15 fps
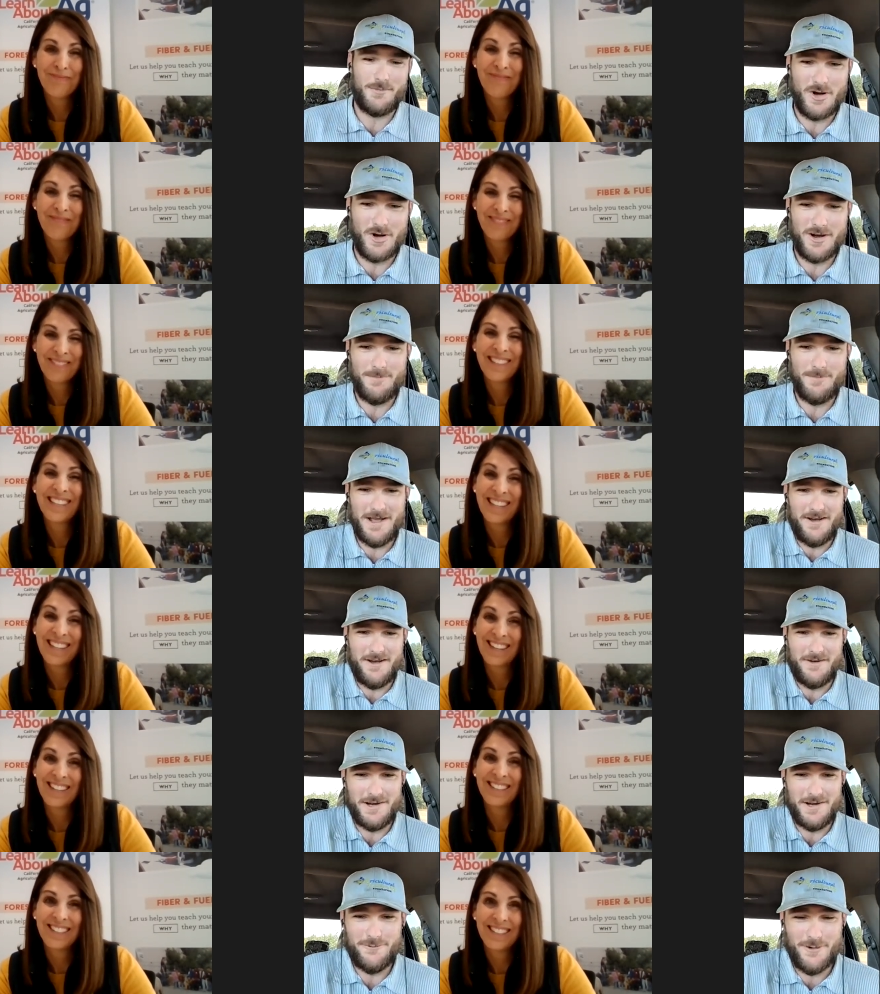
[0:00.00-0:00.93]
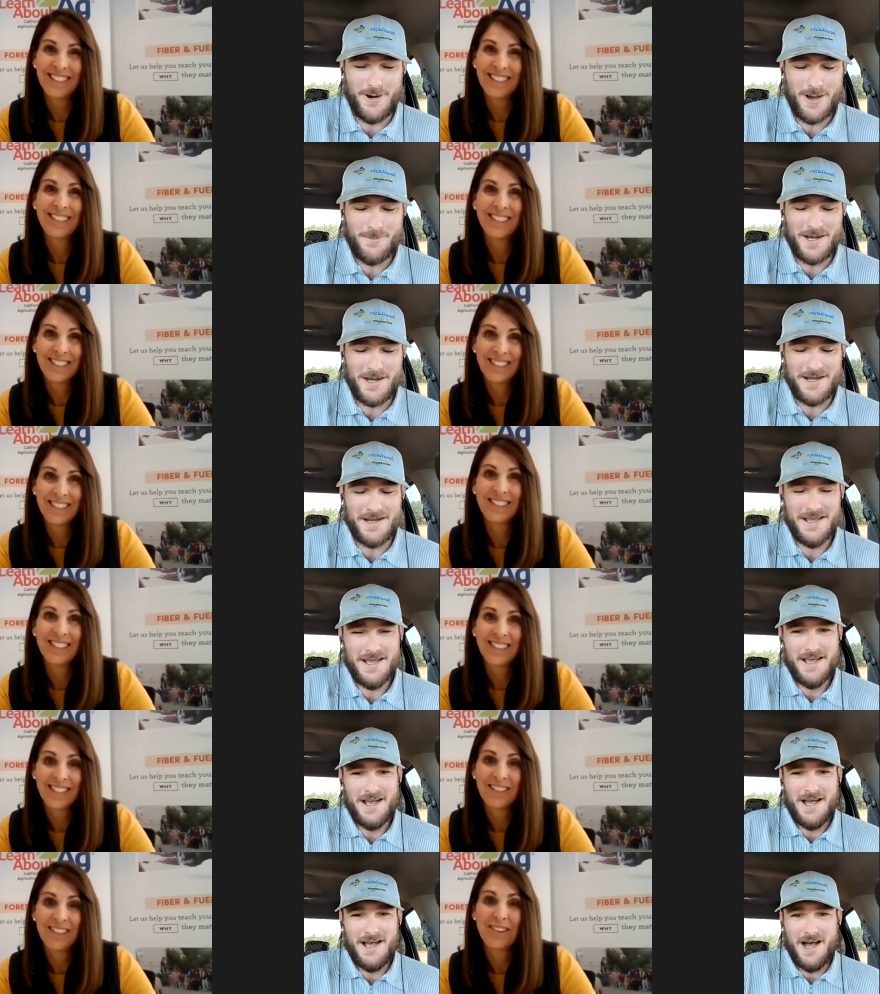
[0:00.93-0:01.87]
Speaker 1: more about, you know, farming.
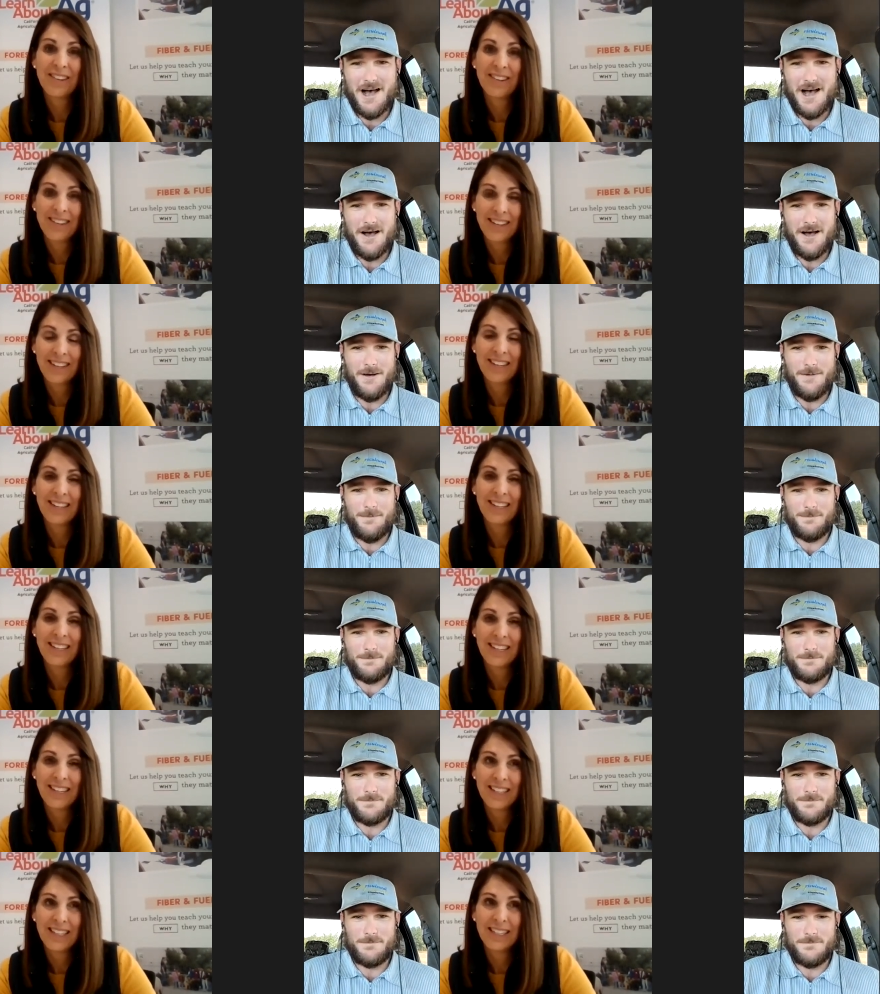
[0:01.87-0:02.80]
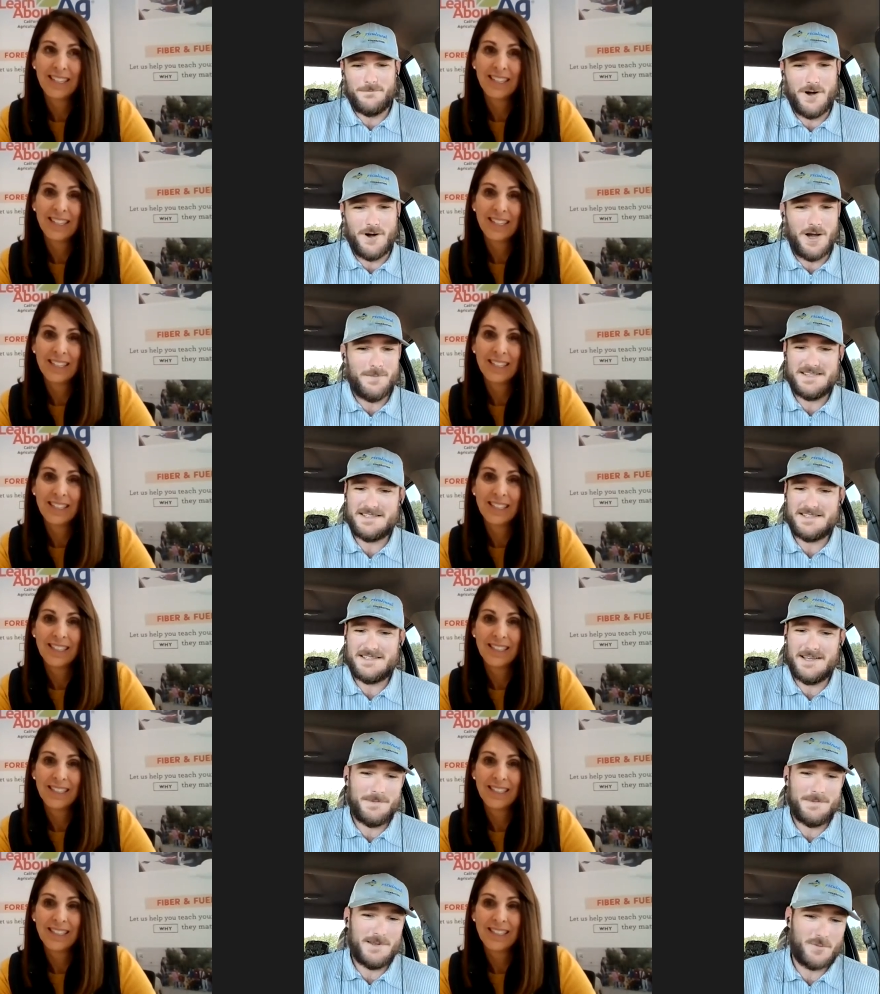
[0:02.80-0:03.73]
Um, farming
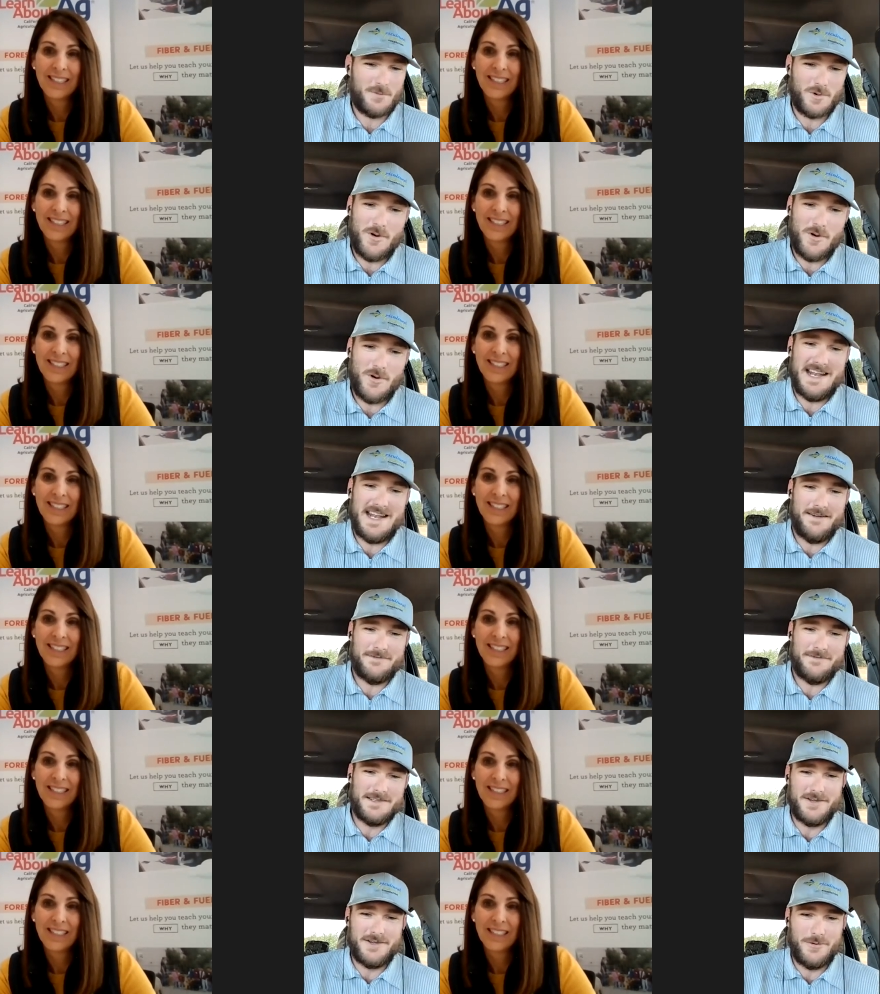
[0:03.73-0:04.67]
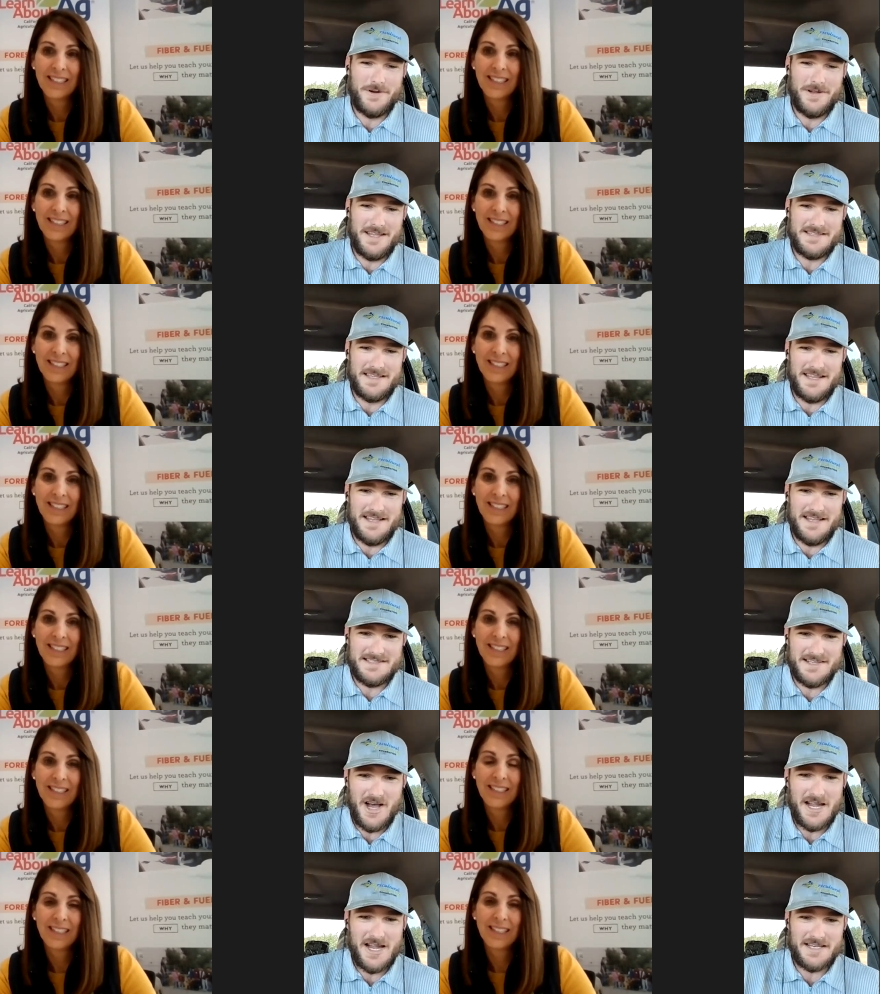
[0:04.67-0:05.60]
something we're always going to have to do. It, it's
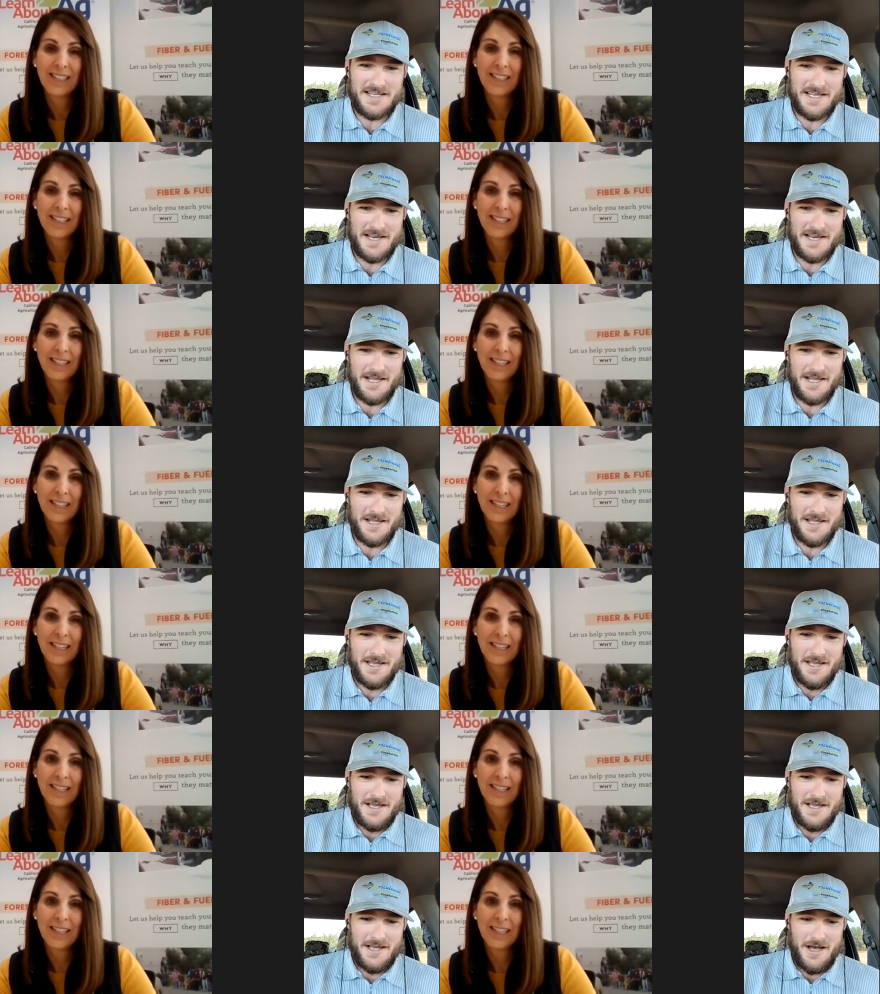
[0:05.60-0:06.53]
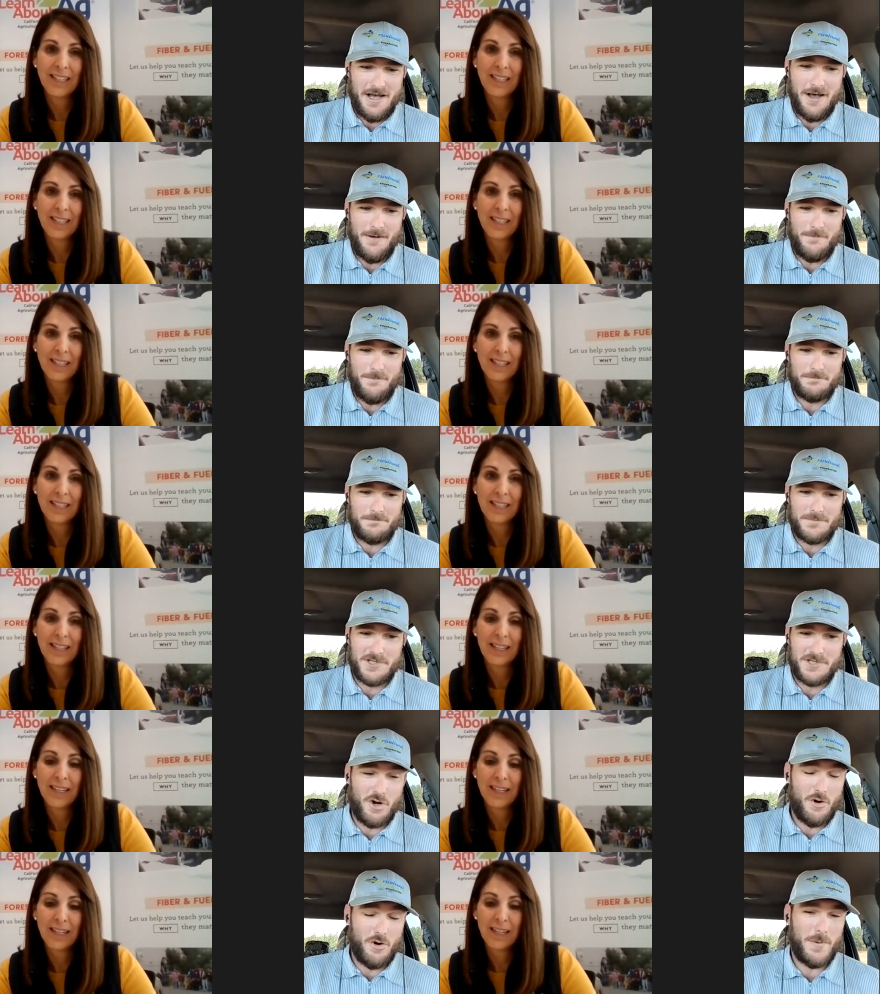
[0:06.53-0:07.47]
not going to um,
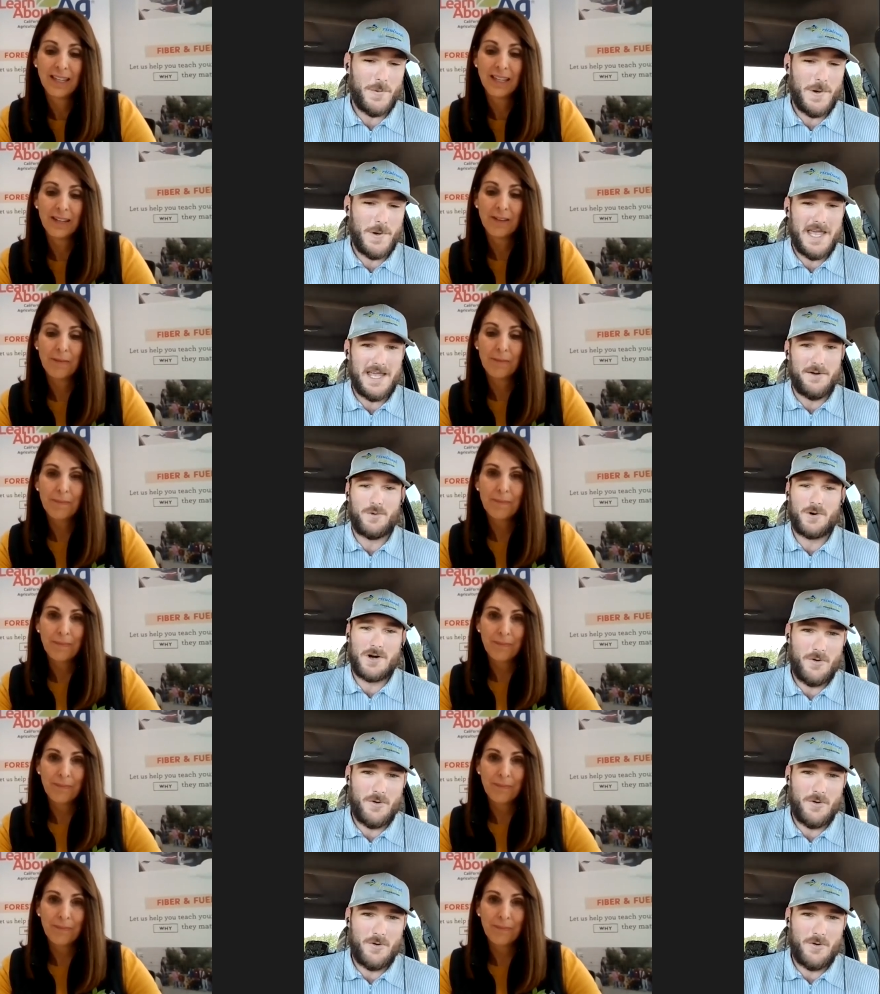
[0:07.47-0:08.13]
go away. We're